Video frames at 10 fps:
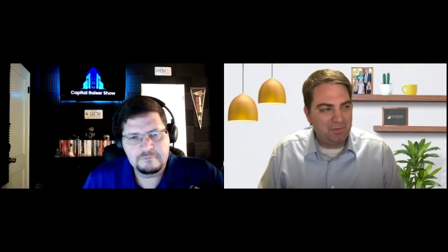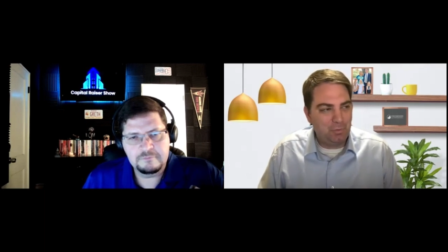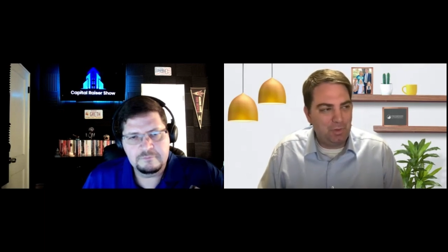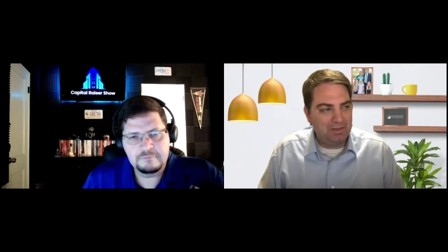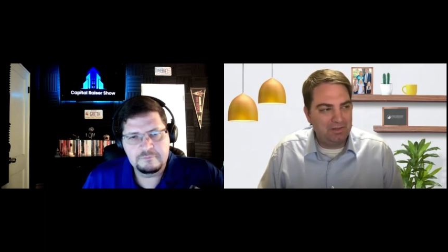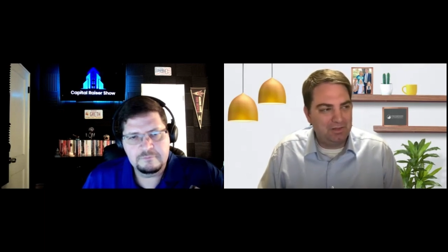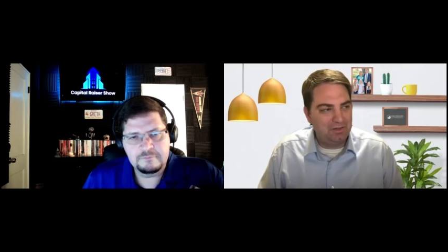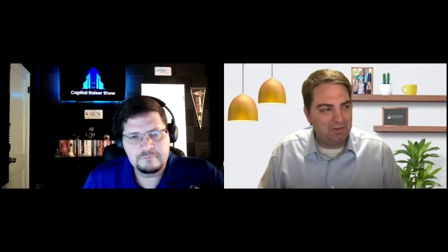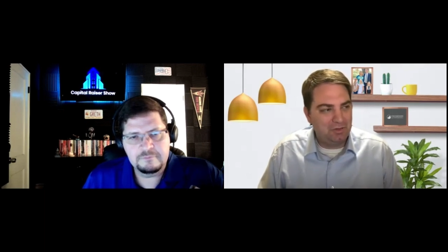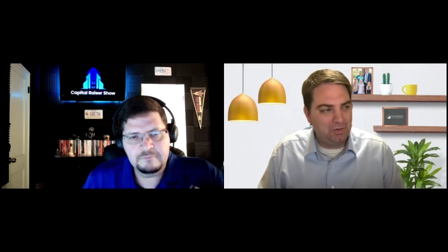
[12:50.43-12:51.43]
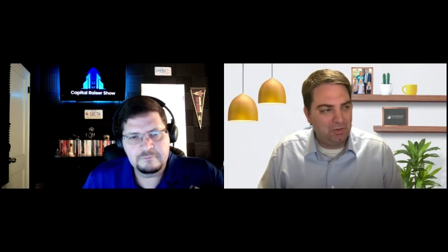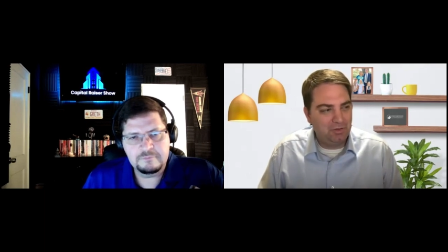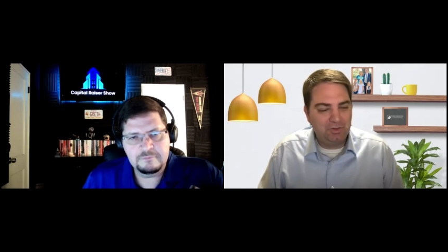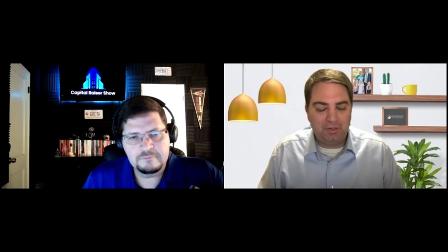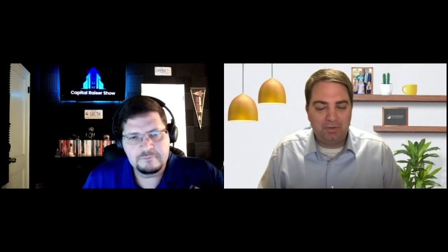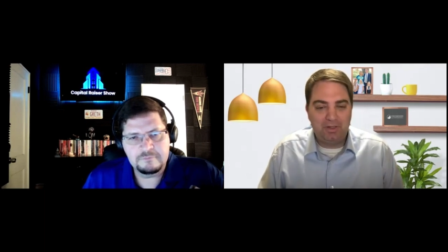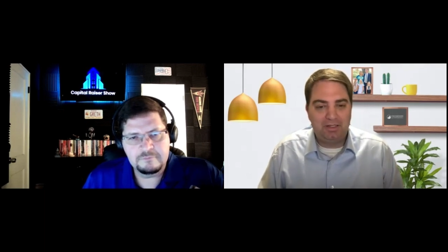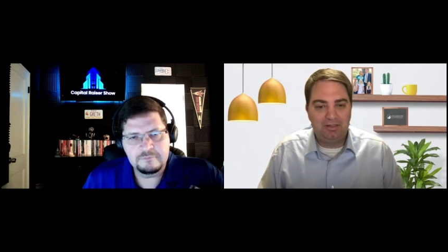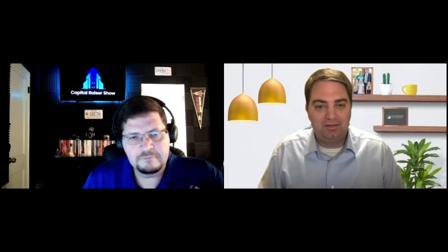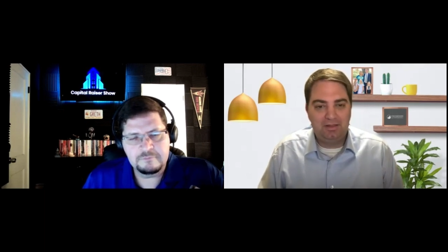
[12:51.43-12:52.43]
Speaker 1: what you're
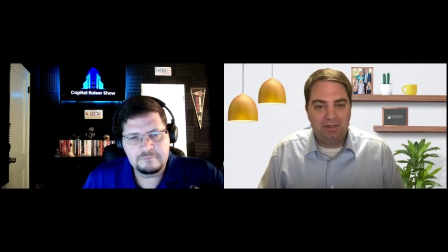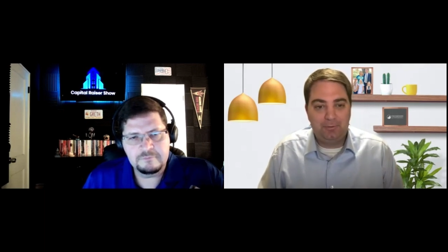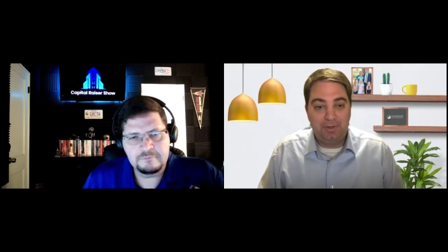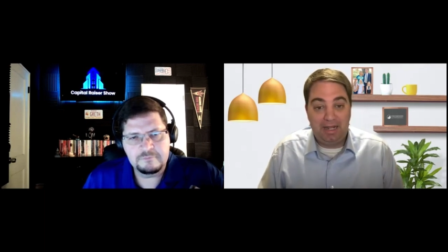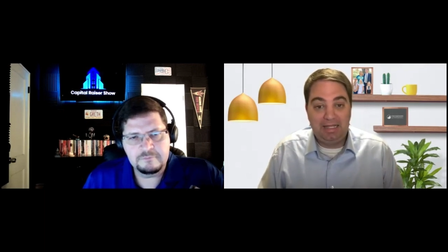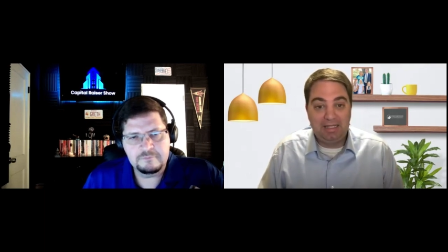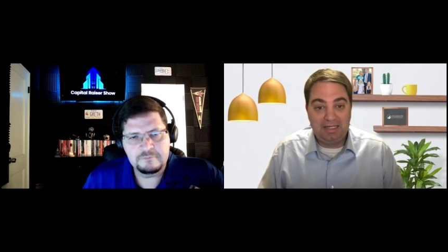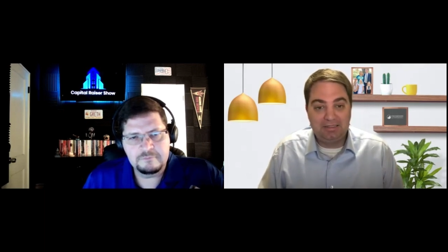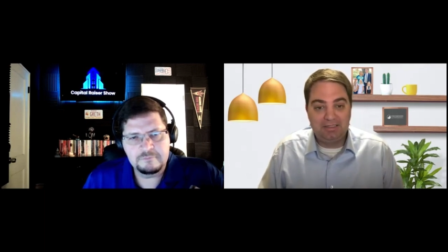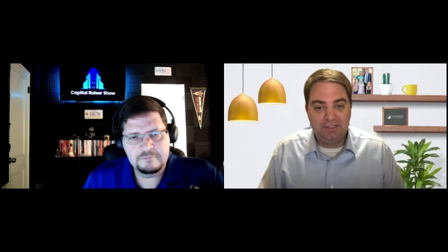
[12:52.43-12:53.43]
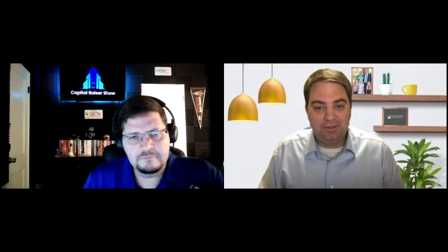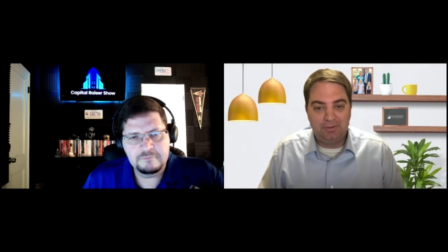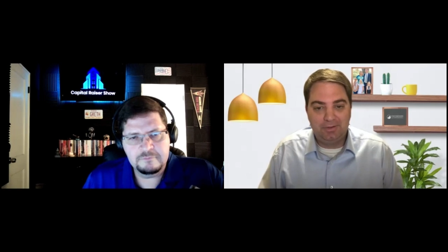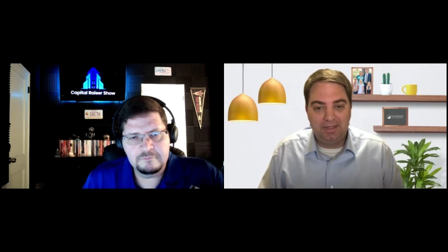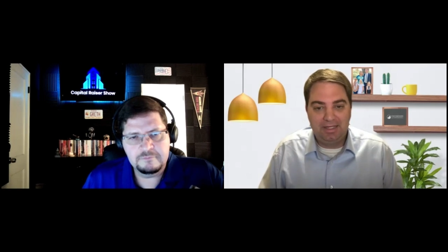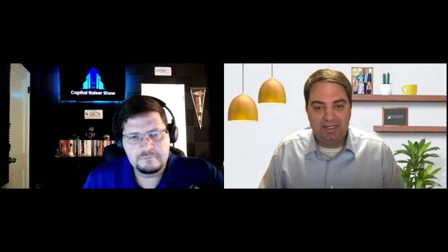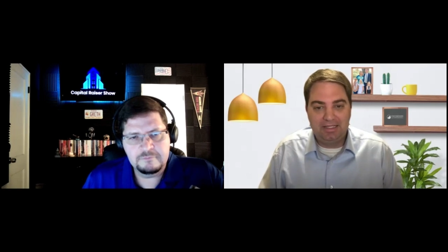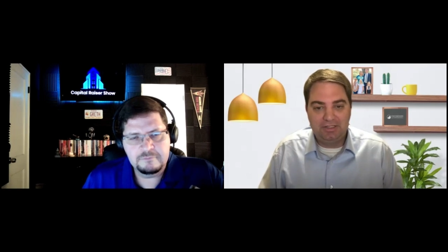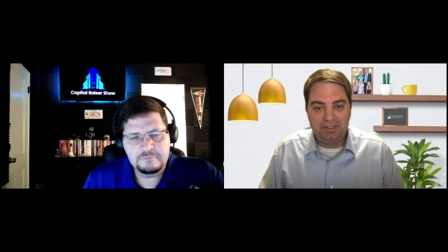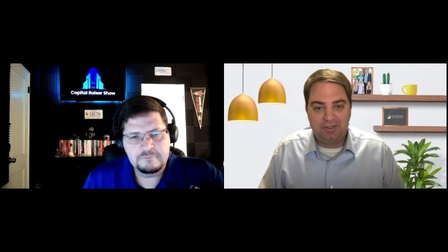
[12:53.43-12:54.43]
doing and what I'd like to do
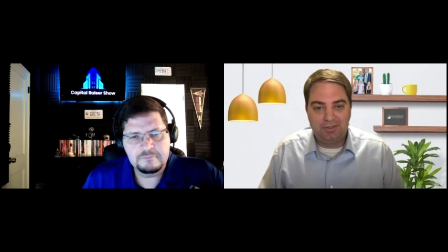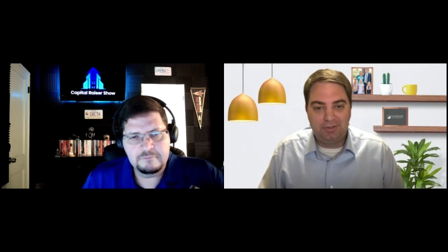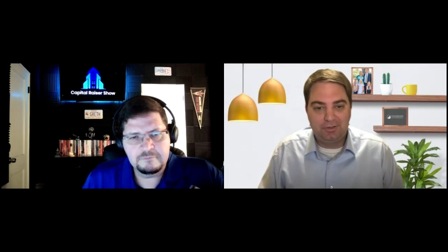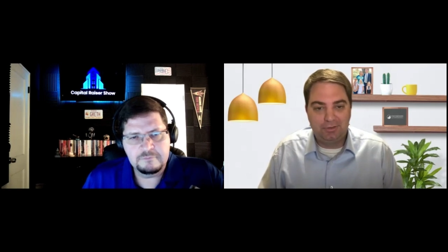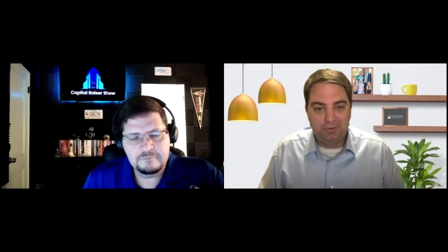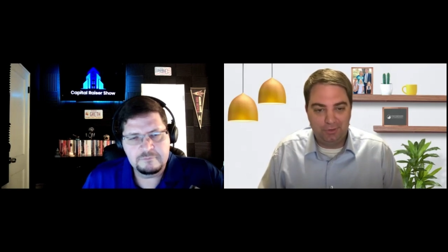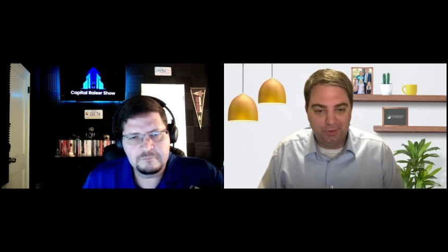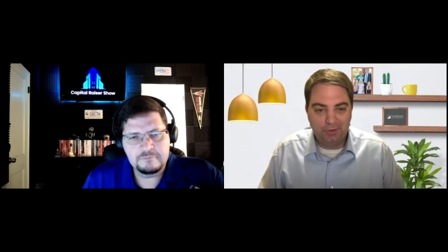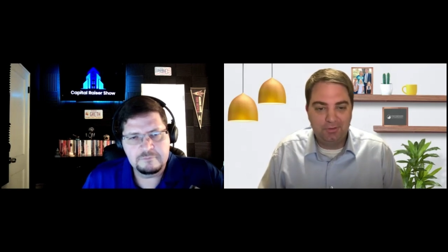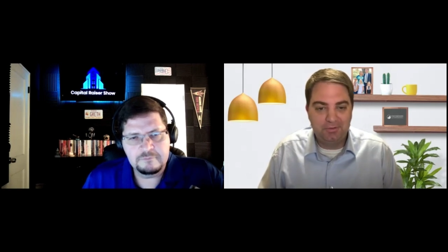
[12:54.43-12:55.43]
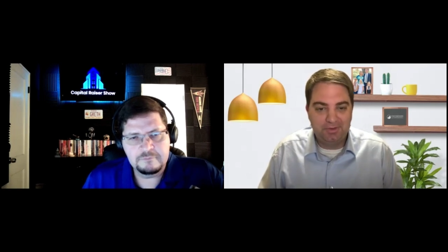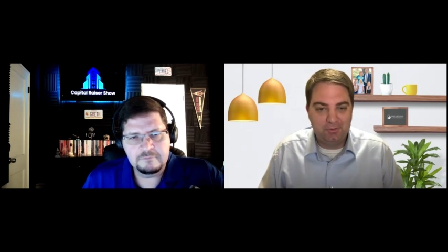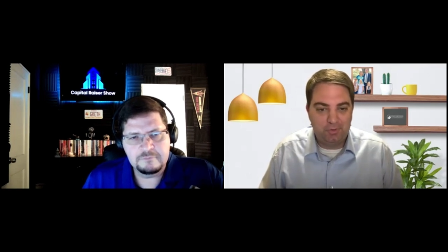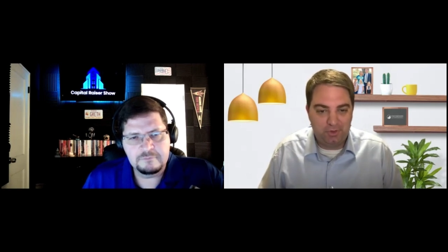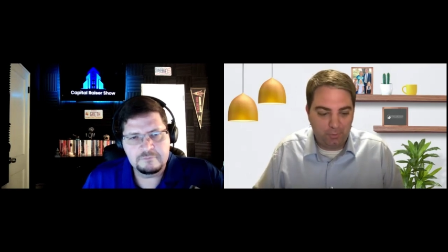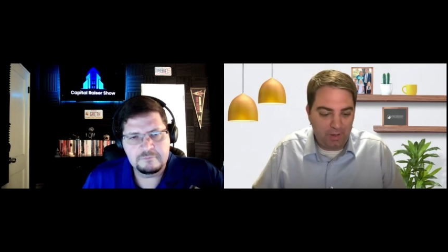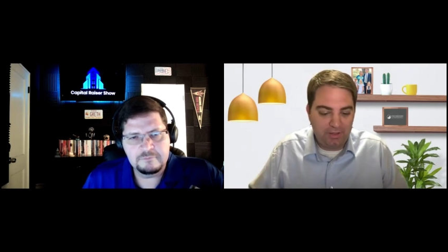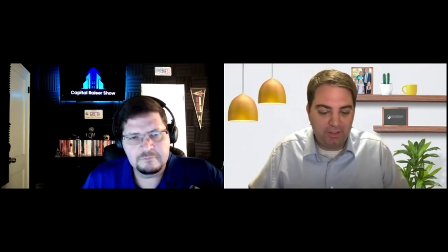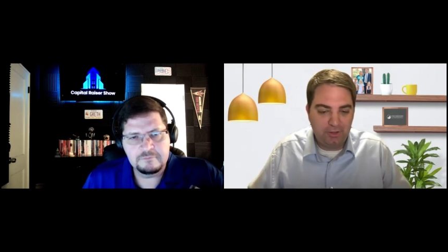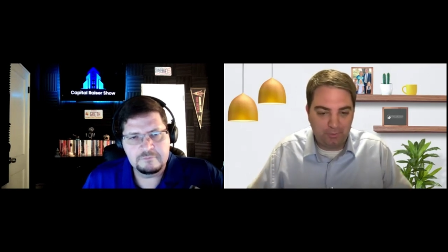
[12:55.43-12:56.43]
is you're
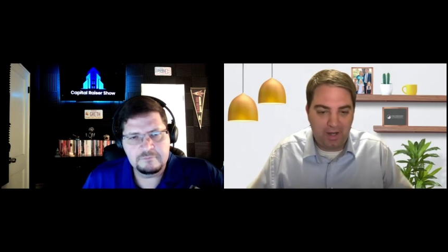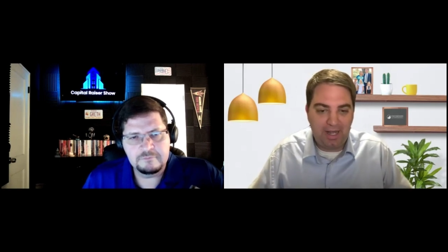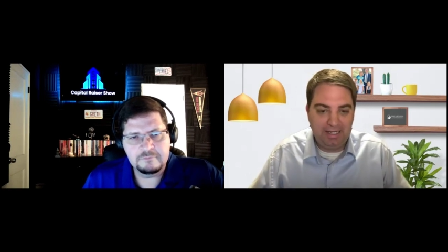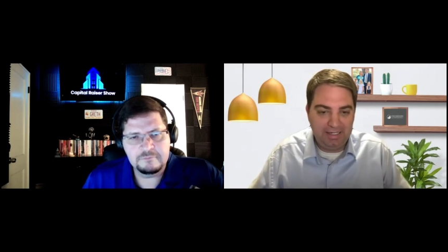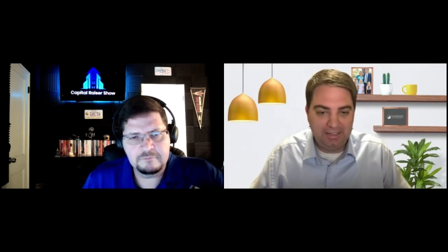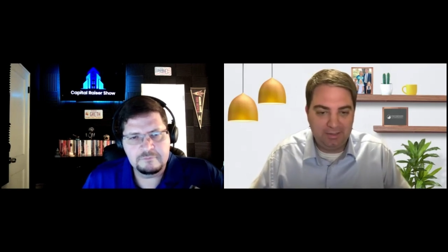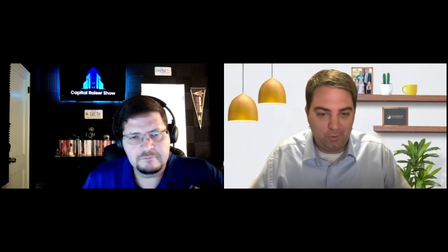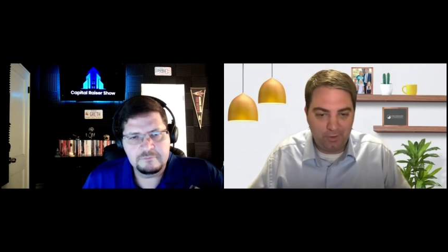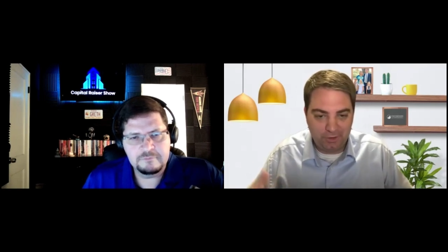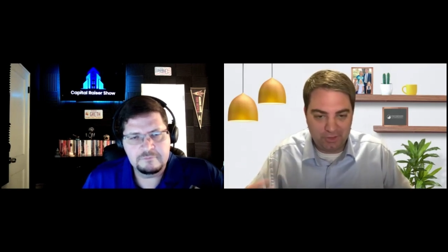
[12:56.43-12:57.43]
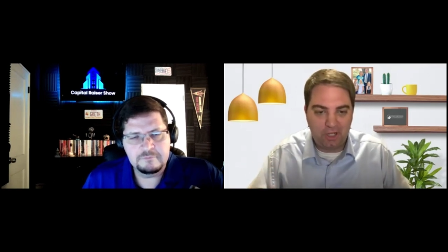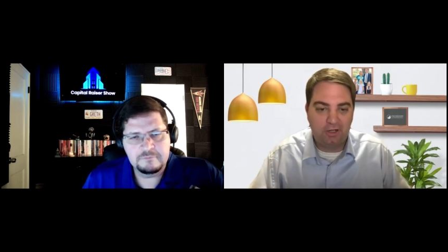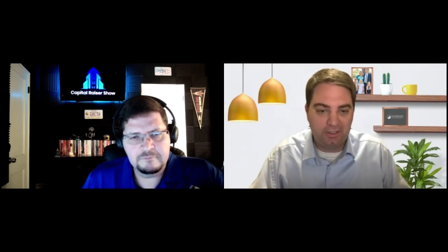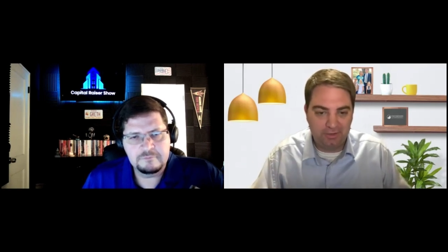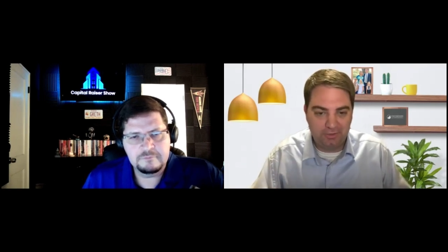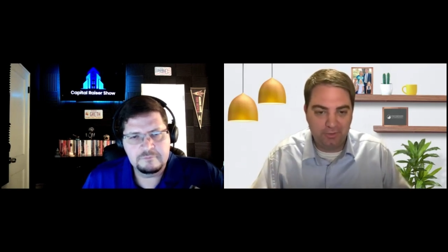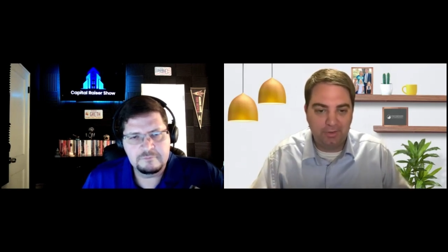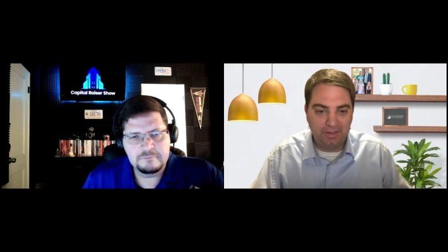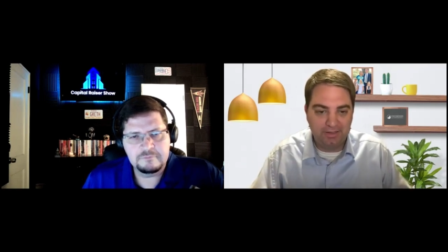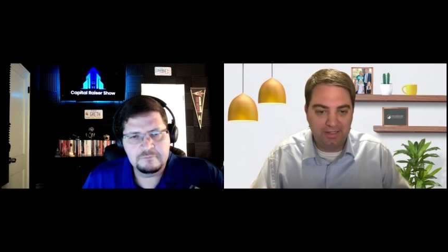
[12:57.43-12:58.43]
whether you're writing it or you're talking
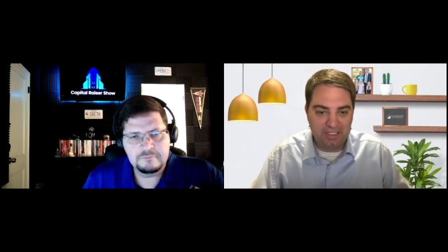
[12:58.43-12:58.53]
through it,